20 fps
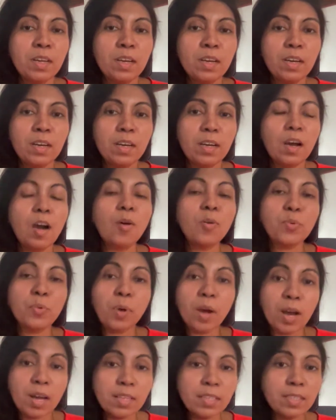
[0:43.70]
how to
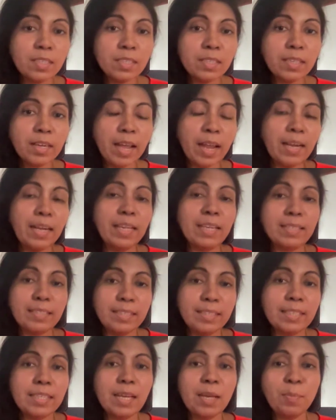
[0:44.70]
answer an
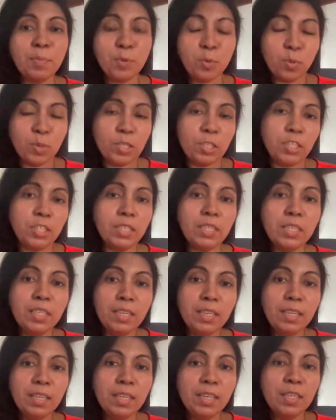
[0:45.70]
essay type question.
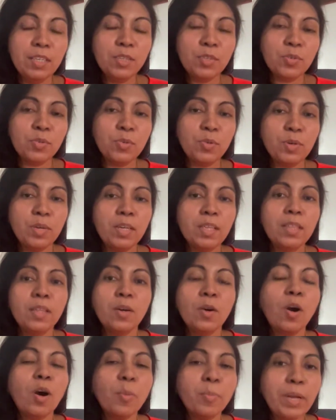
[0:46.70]
So the
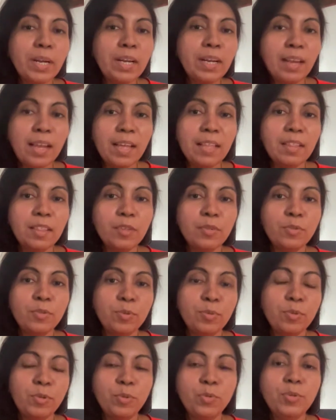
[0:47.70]
common length
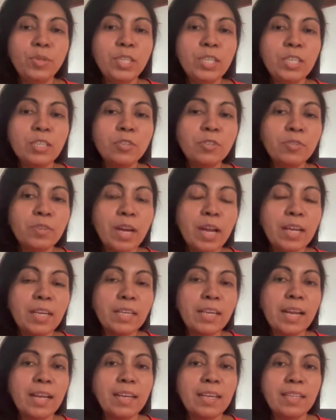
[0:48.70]
you need to
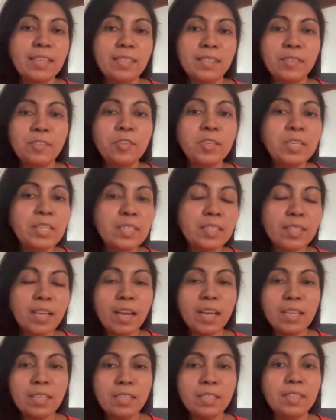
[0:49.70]
write at least 3
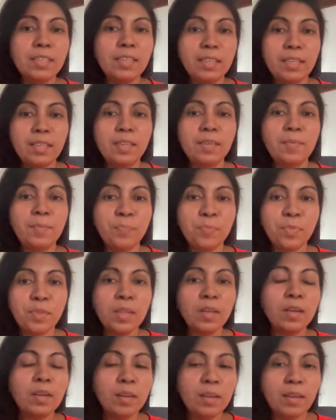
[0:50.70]
sides in
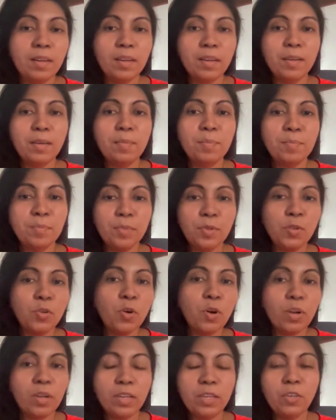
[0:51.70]

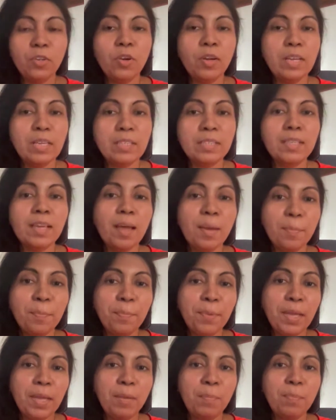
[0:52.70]
your exam
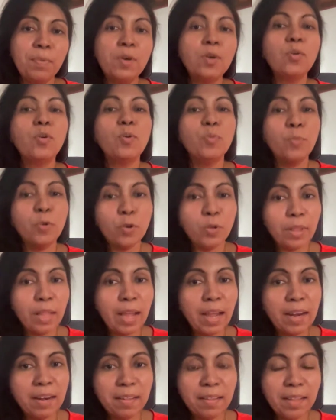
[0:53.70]
paper or more
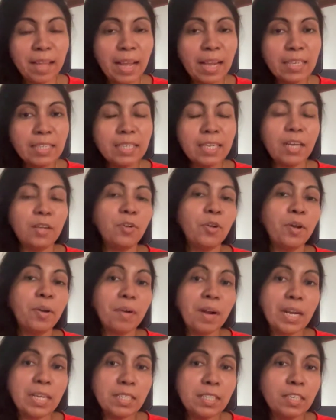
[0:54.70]
than that, and you are
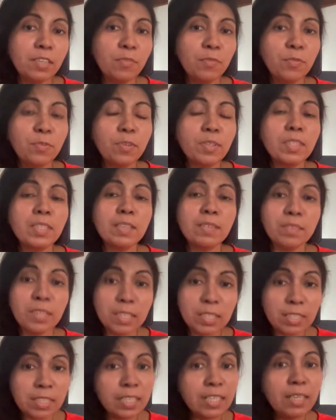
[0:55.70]
writing for
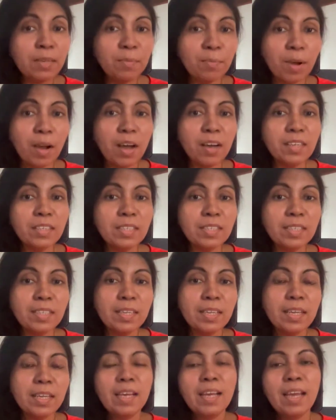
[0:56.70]
17 marks.
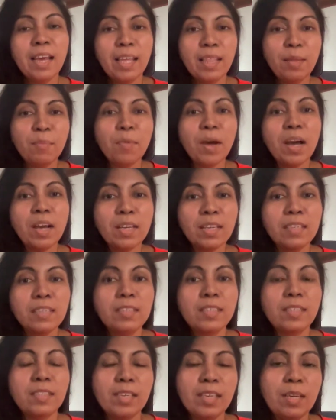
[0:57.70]
And the
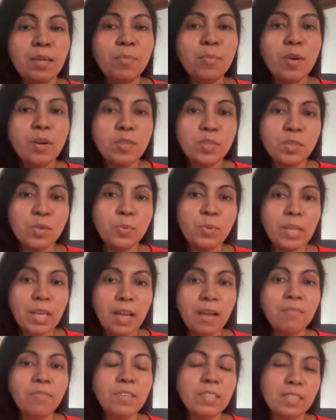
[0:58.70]
marking scheme also we
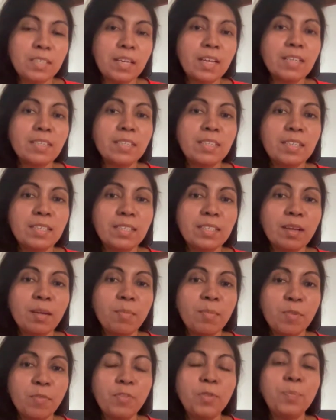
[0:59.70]
have discussed in
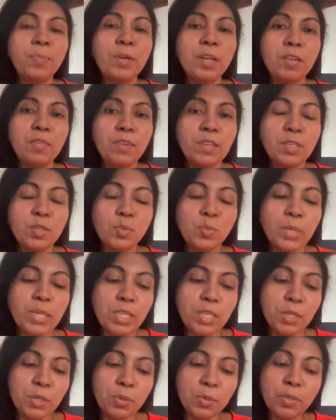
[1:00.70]
some of the previous
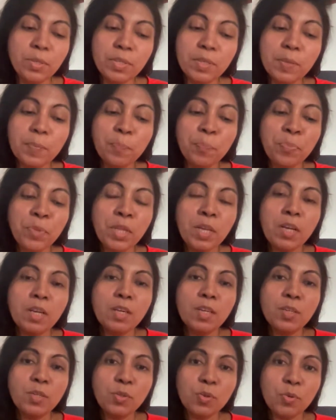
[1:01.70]
videos.
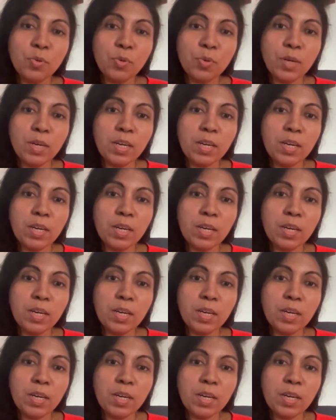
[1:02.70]
So